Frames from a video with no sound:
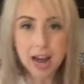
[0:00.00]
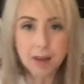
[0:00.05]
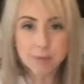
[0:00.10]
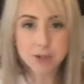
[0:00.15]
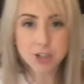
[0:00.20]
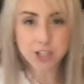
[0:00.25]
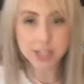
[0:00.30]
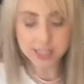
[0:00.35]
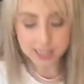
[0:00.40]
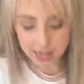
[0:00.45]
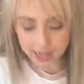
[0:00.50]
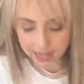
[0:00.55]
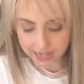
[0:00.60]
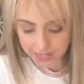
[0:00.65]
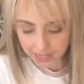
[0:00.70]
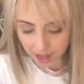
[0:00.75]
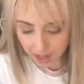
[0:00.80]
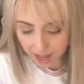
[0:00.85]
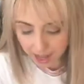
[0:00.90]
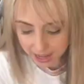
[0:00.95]
I'm just going to
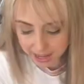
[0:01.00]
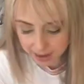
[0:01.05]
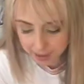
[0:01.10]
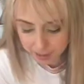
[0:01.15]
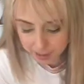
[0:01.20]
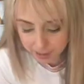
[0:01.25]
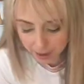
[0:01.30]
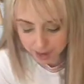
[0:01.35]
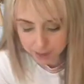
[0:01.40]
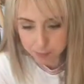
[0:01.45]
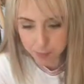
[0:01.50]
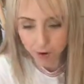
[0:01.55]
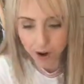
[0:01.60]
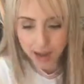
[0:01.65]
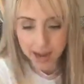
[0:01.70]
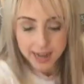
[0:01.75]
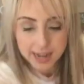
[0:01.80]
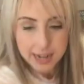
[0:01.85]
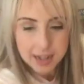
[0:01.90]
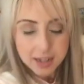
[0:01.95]
cut my
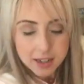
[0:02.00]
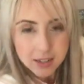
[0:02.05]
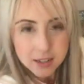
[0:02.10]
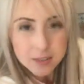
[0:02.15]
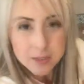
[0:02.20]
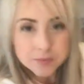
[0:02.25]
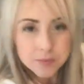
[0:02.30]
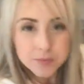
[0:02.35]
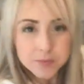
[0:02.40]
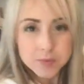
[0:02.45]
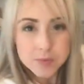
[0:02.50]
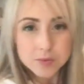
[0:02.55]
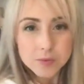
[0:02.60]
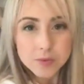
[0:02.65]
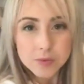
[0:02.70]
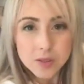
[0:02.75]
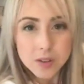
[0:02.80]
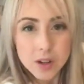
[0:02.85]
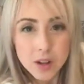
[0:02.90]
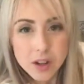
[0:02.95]
bread.
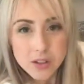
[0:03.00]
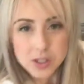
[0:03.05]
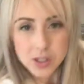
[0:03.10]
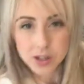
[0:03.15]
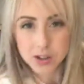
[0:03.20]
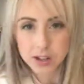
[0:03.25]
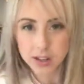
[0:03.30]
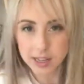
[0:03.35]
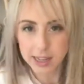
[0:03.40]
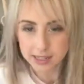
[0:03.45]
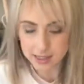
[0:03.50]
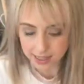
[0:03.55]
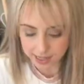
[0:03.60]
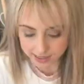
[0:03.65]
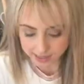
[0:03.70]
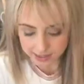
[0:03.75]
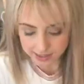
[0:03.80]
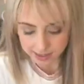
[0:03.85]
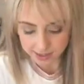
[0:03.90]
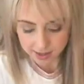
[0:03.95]
I'll turn it like
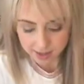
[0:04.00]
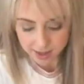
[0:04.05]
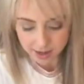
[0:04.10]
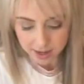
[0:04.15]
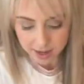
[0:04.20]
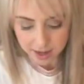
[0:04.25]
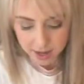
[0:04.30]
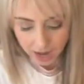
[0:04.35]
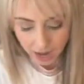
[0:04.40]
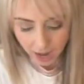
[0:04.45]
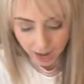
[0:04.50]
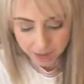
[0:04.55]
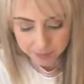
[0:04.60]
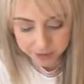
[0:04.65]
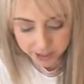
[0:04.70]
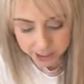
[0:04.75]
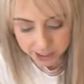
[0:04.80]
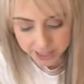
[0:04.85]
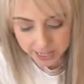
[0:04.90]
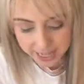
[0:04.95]
this. I'm
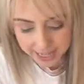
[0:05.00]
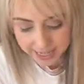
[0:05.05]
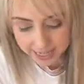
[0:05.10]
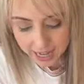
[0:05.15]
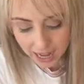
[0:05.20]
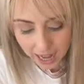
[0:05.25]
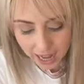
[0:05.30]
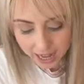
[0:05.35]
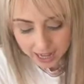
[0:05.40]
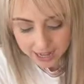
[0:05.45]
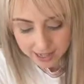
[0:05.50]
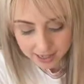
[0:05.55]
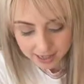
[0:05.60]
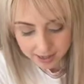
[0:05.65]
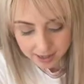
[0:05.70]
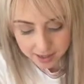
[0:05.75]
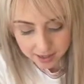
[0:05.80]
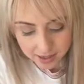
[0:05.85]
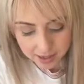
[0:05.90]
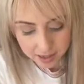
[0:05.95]
just going to cut
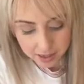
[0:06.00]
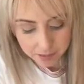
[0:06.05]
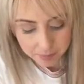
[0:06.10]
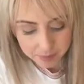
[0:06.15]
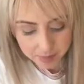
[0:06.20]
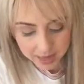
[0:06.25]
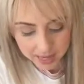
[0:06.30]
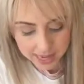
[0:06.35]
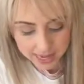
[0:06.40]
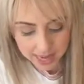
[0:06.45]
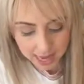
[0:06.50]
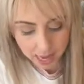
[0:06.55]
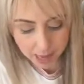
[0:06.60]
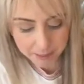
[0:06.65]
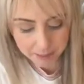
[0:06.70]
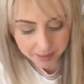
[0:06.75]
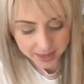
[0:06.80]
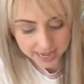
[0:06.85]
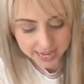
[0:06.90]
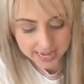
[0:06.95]
me a
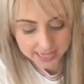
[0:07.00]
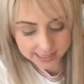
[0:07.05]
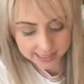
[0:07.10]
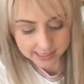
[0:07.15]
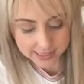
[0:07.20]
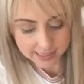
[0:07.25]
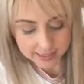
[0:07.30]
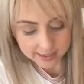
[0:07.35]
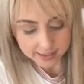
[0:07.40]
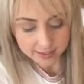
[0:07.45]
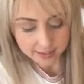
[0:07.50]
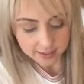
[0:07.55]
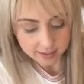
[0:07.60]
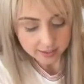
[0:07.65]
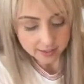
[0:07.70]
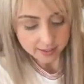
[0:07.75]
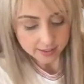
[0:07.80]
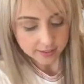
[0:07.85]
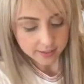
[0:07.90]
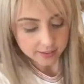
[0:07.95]
piece.
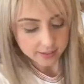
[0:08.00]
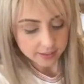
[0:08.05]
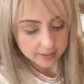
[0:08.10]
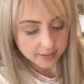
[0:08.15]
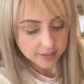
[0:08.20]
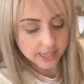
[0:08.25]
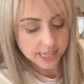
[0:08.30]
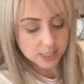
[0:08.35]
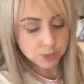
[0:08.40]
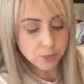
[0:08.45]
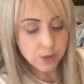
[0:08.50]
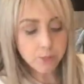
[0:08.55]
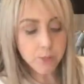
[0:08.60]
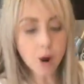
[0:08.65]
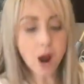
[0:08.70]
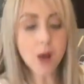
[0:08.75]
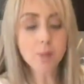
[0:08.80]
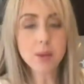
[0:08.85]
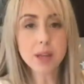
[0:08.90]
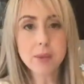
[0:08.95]
This would
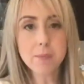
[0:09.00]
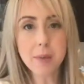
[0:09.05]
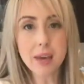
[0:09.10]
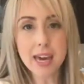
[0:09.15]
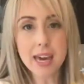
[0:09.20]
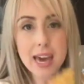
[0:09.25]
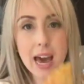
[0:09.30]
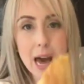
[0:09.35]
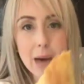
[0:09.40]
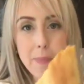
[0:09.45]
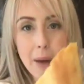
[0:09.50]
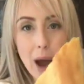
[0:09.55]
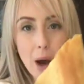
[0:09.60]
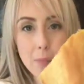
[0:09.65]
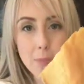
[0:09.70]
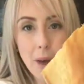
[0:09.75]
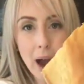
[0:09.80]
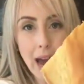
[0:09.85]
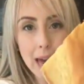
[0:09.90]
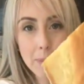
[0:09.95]
probably be
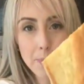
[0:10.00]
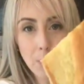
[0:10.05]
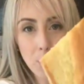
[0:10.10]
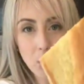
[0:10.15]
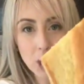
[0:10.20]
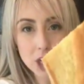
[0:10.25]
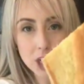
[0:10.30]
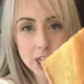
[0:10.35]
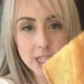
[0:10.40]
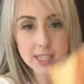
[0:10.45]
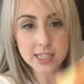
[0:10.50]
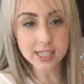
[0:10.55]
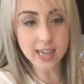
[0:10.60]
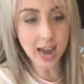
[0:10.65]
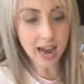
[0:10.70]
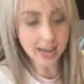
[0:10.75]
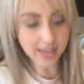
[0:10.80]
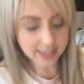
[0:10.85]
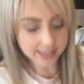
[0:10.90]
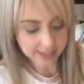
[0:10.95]
about my portion
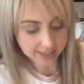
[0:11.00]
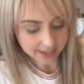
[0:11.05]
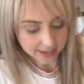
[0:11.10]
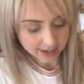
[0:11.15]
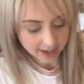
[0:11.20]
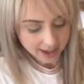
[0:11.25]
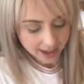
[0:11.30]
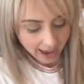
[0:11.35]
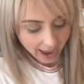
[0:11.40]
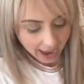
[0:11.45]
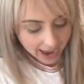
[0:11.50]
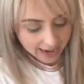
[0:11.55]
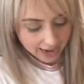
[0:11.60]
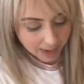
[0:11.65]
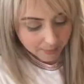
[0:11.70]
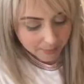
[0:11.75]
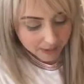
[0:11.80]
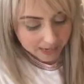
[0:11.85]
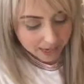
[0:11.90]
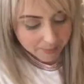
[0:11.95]
size, and
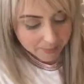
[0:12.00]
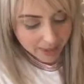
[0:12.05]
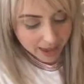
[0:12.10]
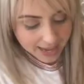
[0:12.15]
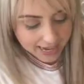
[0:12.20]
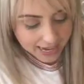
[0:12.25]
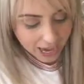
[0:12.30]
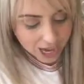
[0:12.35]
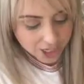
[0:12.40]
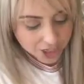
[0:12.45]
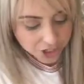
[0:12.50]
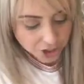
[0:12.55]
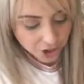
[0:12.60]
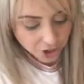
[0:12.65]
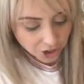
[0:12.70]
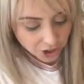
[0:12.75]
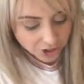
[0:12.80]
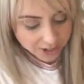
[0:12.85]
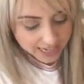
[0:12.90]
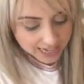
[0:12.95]
I'm going to make a
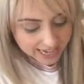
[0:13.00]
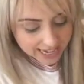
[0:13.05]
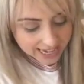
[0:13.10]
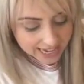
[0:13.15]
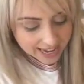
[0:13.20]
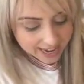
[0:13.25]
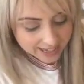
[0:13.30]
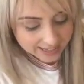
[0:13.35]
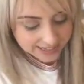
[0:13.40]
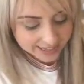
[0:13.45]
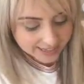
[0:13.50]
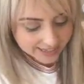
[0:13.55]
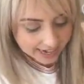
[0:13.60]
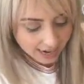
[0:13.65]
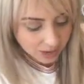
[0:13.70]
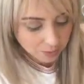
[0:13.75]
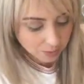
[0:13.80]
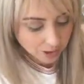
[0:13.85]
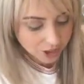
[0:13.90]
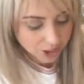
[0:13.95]
turkey
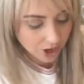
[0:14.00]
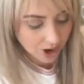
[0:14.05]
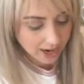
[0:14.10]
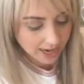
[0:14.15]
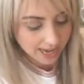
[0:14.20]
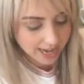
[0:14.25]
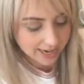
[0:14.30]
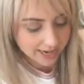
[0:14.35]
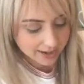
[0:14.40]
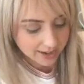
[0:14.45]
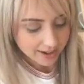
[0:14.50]
sandwich on it.